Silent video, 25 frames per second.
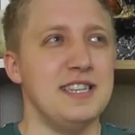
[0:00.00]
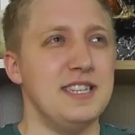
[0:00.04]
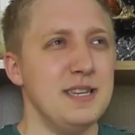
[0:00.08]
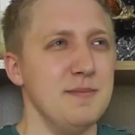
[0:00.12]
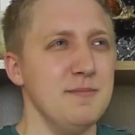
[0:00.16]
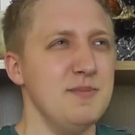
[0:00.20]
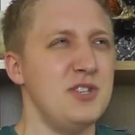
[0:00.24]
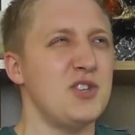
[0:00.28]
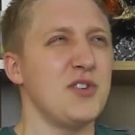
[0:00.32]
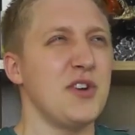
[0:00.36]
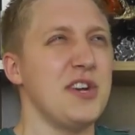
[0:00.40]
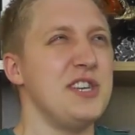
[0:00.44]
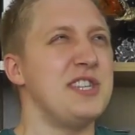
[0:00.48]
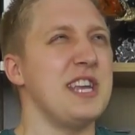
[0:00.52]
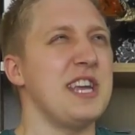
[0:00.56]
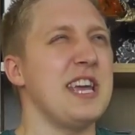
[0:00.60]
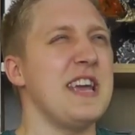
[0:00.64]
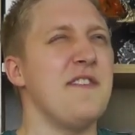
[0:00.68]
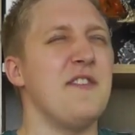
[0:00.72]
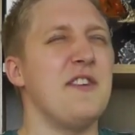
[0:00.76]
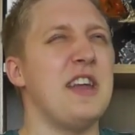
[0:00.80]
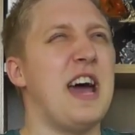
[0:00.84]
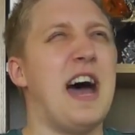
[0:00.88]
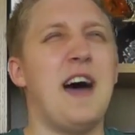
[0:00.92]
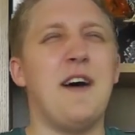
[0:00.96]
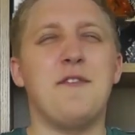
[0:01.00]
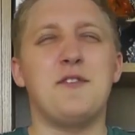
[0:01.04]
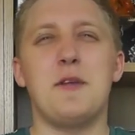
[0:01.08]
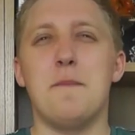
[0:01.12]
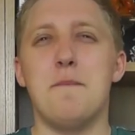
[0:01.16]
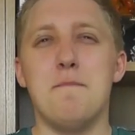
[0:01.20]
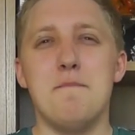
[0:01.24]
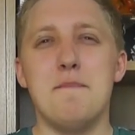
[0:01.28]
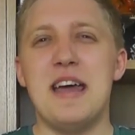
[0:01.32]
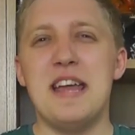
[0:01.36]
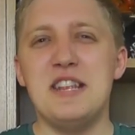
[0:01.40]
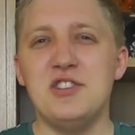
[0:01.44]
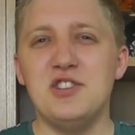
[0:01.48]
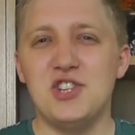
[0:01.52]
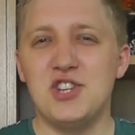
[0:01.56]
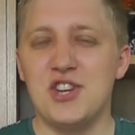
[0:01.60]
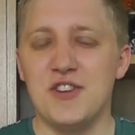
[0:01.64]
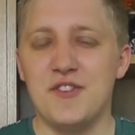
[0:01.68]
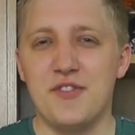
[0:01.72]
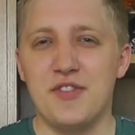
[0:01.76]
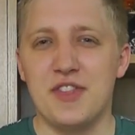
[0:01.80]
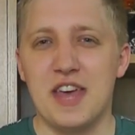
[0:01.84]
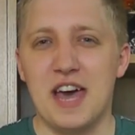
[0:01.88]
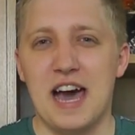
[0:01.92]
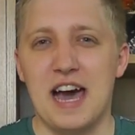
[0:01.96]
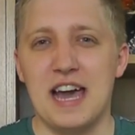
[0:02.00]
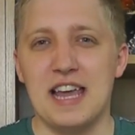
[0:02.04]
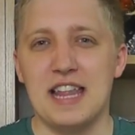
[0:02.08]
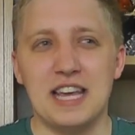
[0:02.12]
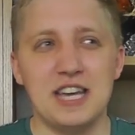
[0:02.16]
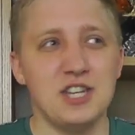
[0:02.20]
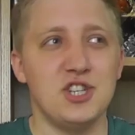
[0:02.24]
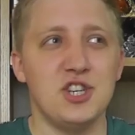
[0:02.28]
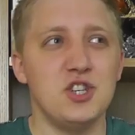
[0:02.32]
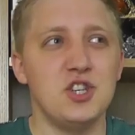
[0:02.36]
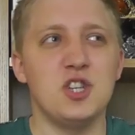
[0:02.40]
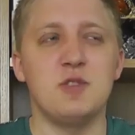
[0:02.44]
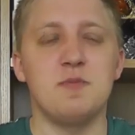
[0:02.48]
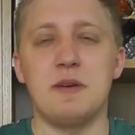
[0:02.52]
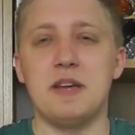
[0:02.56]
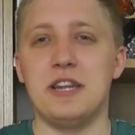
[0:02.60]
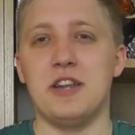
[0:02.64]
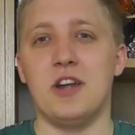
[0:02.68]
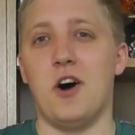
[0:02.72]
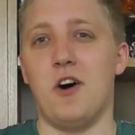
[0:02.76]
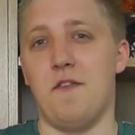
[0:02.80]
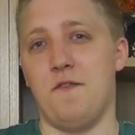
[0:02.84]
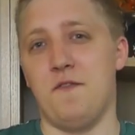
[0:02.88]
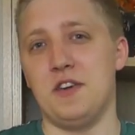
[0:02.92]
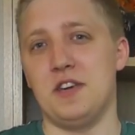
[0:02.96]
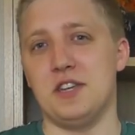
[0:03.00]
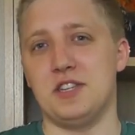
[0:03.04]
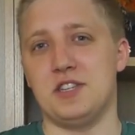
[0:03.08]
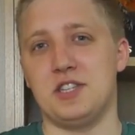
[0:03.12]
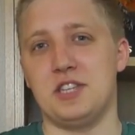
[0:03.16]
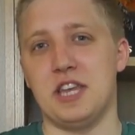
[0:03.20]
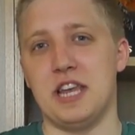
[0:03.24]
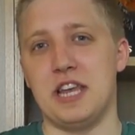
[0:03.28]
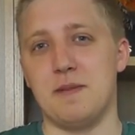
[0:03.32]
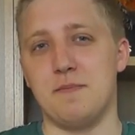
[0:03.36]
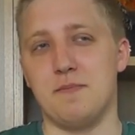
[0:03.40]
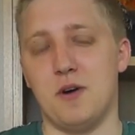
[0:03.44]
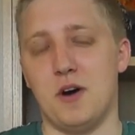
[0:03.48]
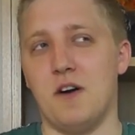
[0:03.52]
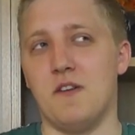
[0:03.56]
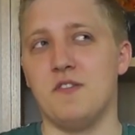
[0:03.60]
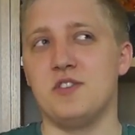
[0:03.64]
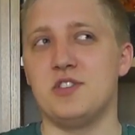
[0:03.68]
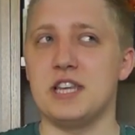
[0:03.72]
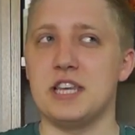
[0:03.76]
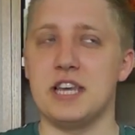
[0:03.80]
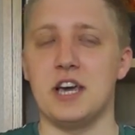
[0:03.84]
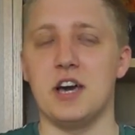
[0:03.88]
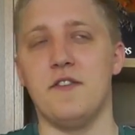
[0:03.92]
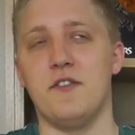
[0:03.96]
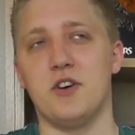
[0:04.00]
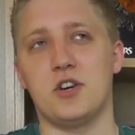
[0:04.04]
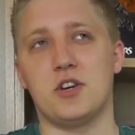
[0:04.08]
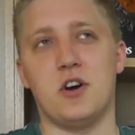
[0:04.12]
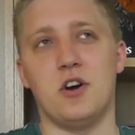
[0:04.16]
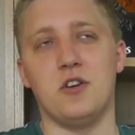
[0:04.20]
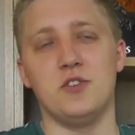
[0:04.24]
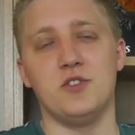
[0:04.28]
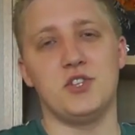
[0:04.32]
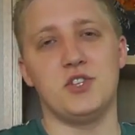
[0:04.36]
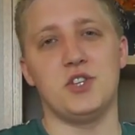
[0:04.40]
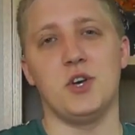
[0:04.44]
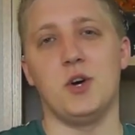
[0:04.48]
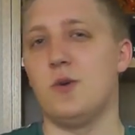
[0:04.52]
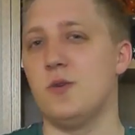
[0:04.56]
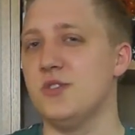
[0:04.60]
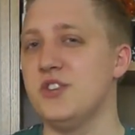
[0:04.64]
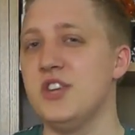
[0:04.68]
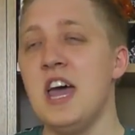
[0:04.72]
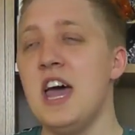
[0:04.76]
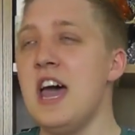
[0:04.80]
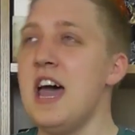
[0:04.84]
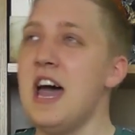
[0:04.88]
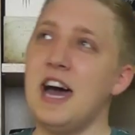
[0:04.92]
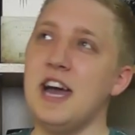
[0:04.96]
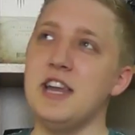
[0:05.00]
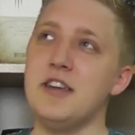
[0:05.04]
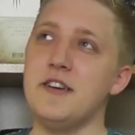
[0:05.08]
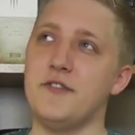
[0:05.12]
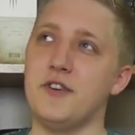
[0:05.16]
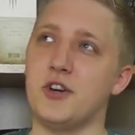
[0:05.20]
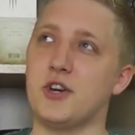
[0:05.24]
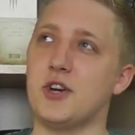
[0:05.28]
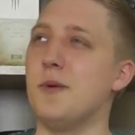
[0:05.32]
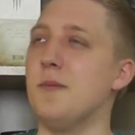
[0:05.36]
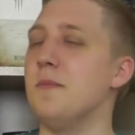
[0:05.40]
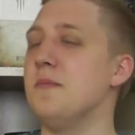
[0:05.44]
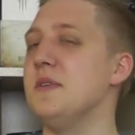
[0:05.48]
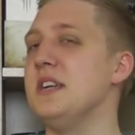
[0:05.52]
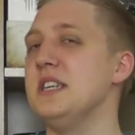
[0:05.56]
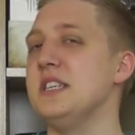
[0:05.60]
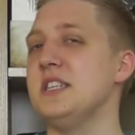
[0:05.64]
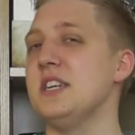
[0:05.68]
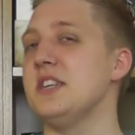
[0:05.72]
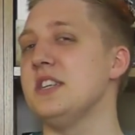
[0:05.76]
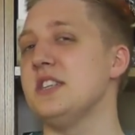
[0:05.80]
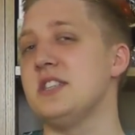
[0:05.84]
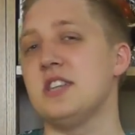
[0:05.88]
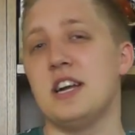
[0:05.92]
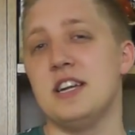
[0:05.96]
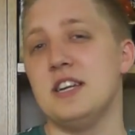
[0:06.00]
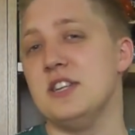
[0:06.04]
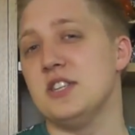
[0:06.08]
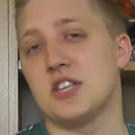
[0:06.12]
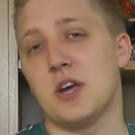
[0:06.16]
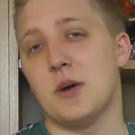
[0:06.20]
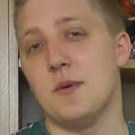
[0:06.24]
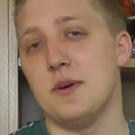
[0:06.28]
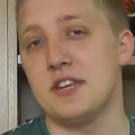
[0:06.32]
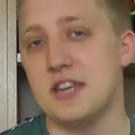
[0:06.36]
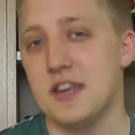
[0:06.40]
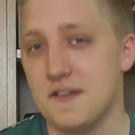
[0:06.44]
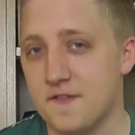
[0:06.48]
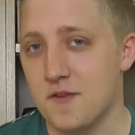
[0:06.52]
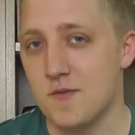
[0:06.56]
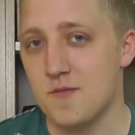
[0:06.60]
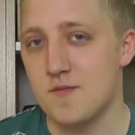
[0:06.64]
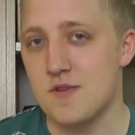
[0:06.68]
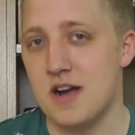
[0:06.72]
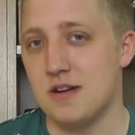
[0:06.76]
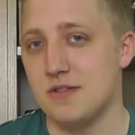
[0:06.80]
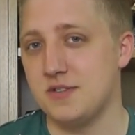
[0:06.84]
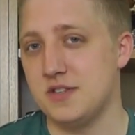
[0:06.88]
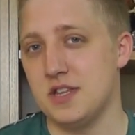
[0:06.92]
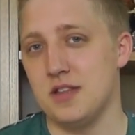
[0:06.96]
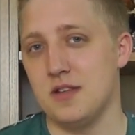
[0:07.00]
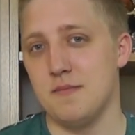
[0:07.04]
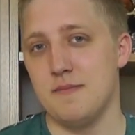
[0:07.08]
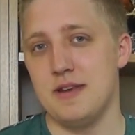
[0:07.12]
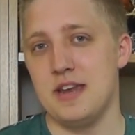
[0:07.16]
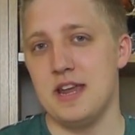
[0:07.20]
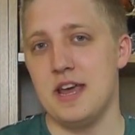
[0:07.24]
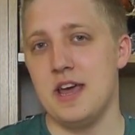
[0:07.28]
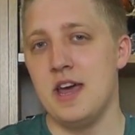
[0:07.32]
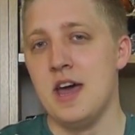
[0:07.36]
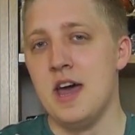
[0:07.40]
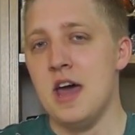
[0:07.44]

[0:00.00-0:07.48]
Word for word: It seems strange to even have to mention that. That should just be an obvious thing, but obviously other consoles and other companies are deciding to go a different route at the minute.